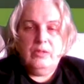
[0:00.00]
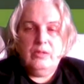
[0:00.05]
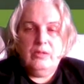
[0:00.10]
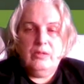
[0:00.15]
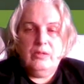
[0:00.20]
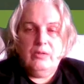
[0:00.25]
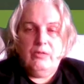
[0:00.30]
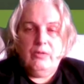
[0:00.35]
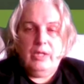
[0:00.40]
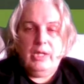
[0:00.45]

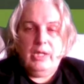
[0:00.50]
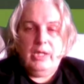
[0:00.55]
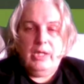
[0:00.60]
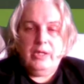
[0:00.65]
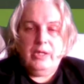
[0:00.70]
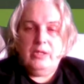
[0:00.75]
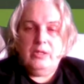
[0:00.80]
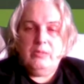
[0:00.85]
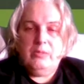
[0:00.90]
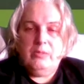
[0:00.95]
Oh, I like
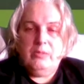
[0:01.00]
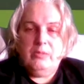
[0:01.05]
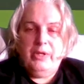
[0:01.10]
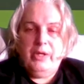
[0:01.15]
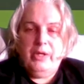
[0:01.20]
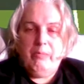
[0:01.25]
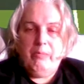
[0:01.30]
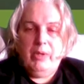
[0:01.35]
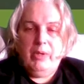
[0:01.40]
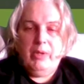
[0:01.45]
this build-up
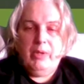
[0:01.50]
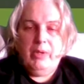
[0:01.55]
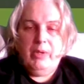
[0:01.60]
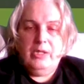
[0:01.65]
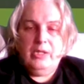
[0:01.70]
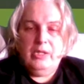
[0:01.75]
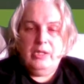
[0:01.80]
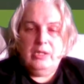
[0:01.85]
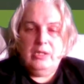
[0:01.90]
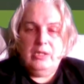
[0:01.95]
play.
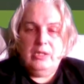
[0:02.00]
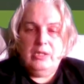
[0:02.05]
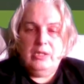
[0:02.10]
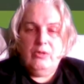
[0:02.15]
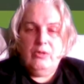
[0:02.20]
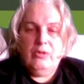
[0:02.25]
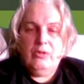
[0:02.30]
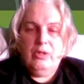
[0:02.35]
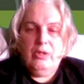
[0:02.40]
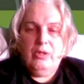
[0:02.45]
This is
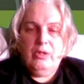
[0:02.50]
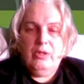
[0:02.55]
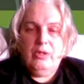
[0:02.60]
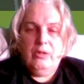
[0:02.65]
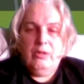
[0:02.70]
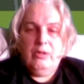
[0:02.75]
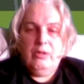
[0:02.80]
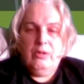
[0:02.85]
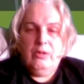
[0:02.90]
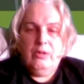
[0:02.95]
good.
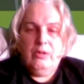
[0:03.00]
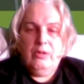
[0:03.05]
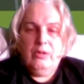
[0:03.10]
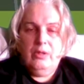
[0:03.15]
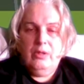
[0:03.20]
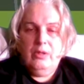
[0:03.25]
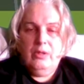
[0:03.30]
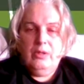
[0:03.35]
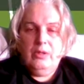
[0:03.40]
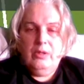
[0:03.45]

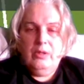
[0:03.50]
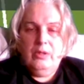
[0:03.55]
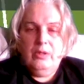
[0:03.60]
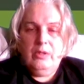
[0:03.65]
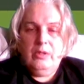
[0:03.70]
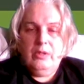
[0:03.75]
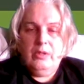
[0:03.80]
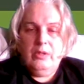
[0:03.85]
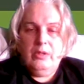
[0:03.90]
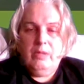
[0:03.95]

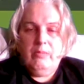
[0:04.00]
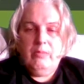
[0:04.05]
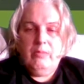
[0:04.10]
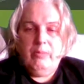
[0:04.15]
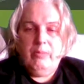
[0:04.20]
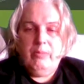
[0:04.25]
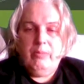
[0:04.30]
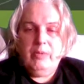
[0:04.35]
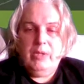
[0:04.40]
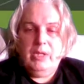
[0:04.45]
Keep
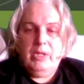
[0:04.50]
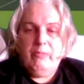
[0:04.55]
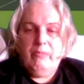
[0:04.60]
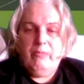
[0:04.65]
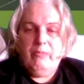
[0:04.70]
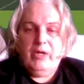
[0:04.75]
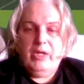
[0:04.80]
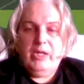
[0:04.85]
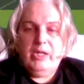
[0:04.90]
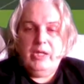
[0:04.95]
keep
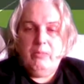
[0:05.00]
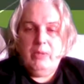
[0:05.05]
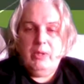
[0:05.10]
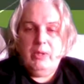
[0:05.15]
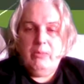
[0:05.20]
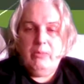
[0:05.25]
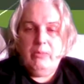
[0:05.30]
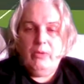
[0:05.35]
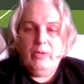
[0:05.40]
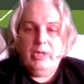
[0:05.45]
finding
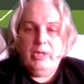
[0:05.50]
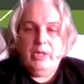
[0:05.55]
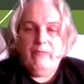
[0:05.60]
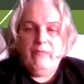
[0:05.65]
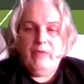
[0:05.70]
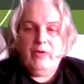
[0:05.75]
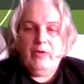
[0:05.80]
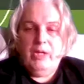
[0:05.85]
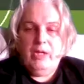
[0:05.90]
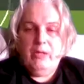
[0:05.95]
people. Keep
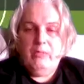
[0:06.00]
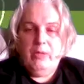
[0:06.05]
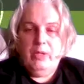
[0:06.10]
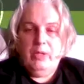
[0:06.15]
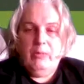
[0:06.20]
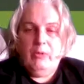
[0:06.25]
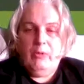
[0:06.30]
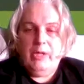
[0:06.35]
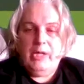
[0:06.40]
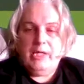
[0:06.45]
finding
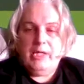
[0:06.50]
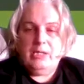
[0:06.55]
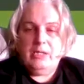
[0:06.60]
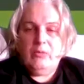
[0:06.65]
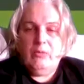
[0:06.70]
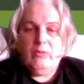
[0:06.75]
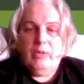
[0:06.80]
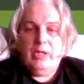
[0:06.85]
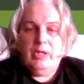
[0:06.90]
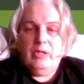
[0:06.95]
people. That's the
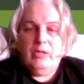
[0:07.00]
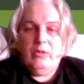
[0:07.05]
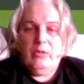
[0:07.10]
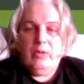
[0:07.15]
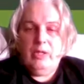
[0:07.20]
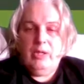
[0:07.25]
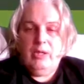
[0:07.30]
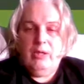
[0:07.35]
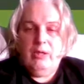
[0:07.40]
way to do it.